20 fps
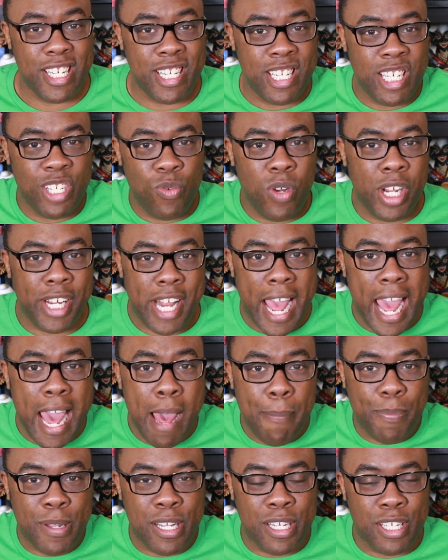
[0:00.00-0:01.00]
This is what
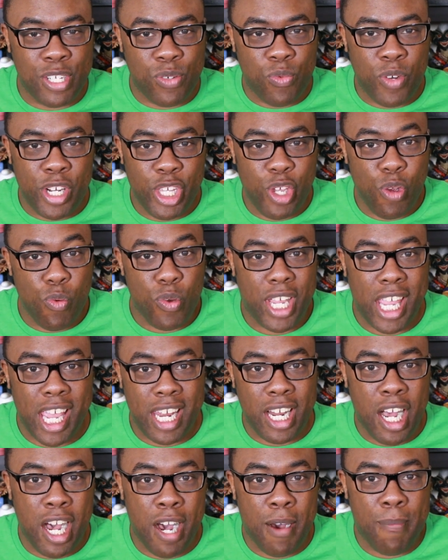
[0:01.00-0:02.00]
happens when you
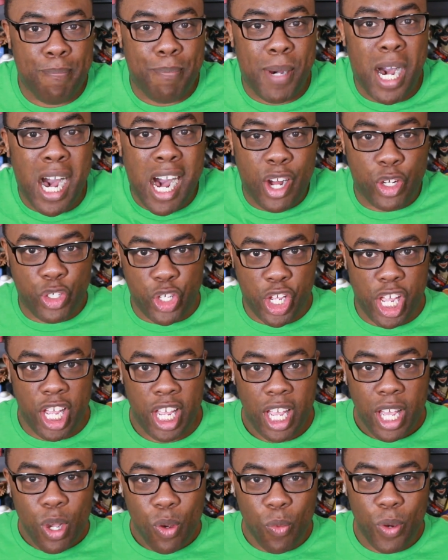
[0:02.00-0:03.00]
get a
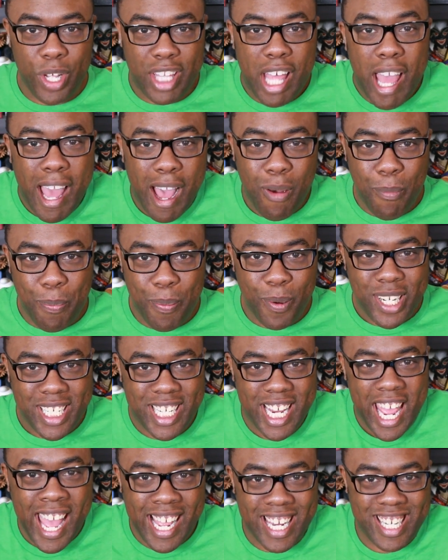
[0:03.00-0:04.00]
body without
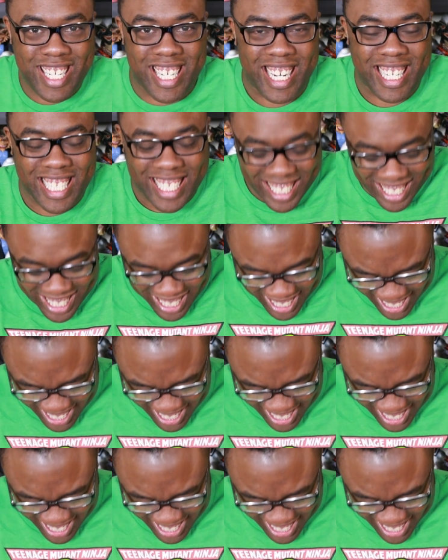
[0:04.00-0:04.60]
protection.